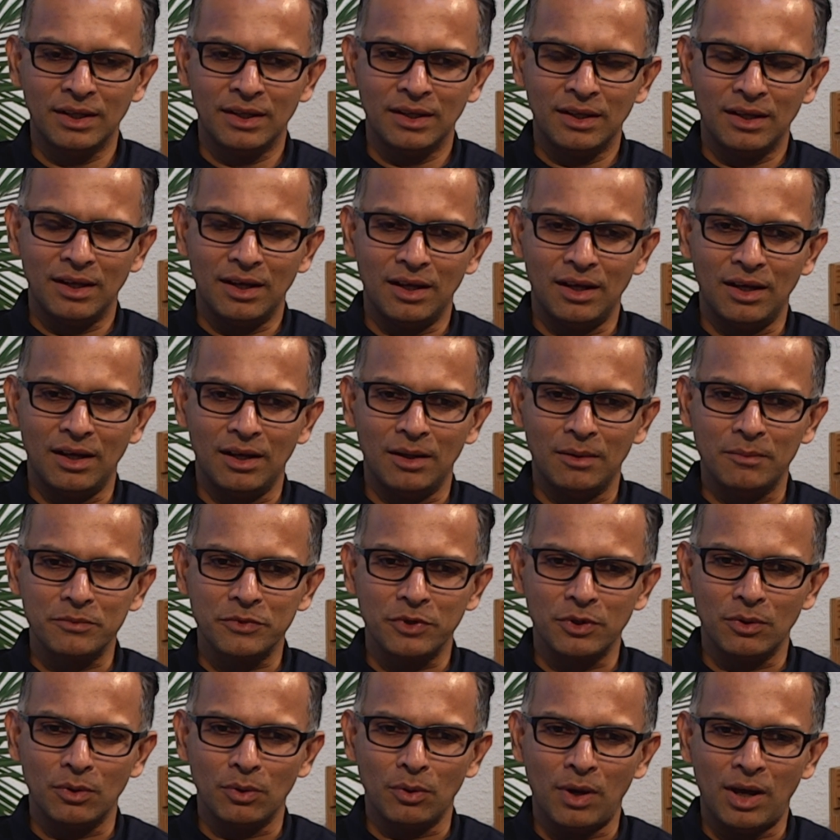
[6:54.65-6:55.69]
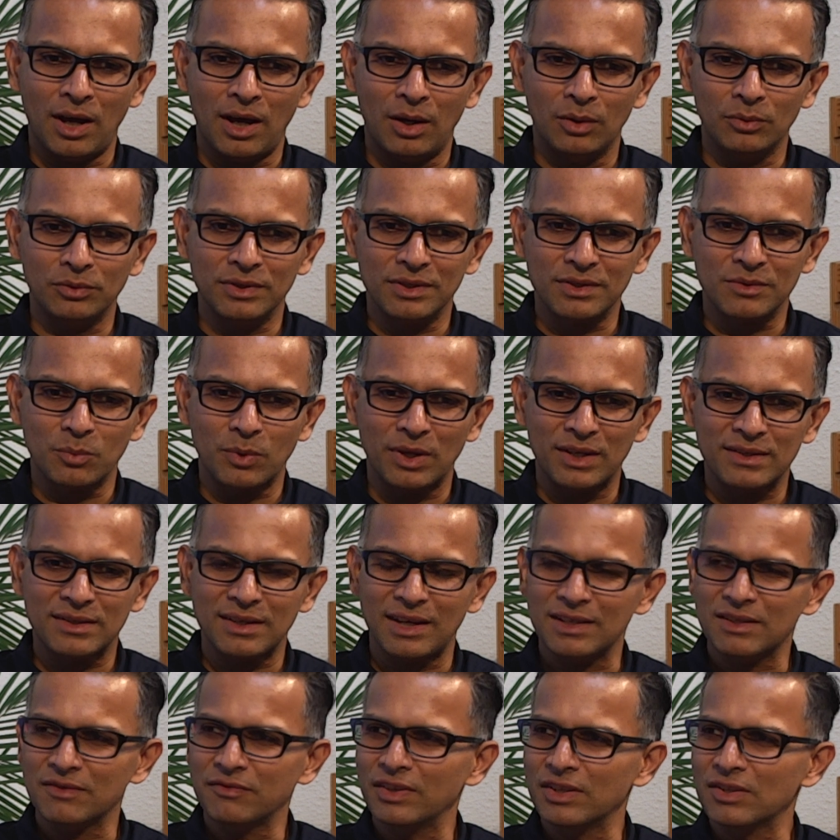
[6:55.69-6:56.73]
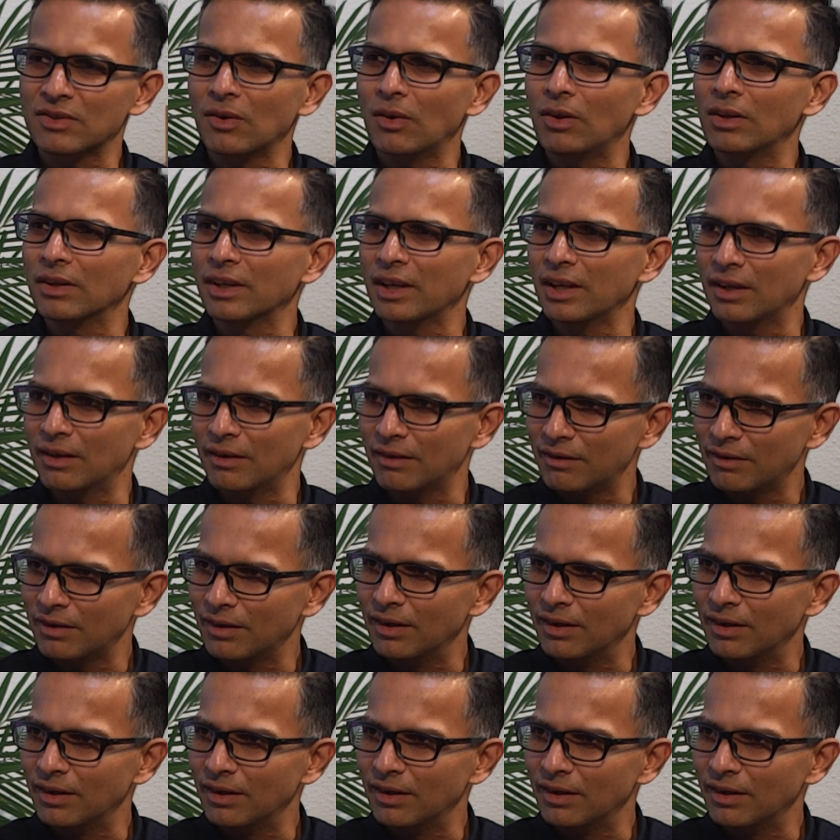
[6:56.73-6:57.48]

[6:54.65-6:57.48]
how this one size fits all care